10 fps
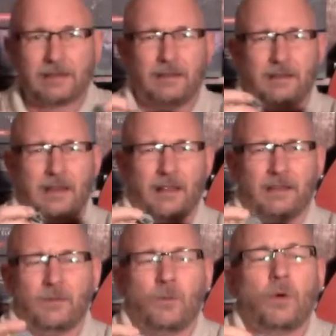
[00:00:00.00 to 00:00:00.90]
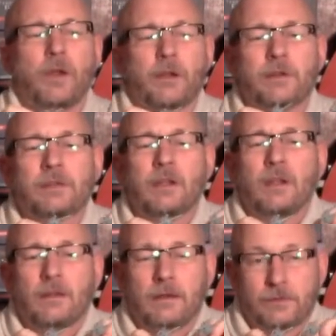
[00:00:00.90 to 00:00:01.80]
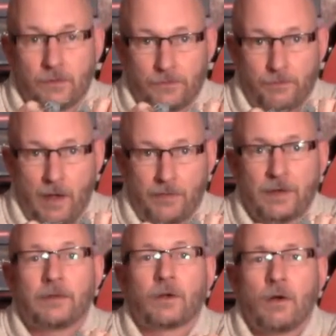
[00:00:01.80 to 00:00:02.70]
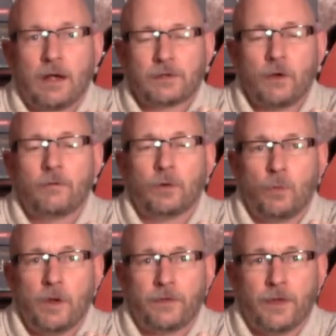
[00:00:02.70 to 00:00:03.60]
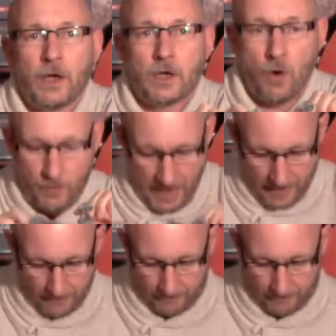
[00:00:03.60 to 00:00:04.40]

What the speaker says: these skeleton warriors. These are, I think, the crossover with Conan.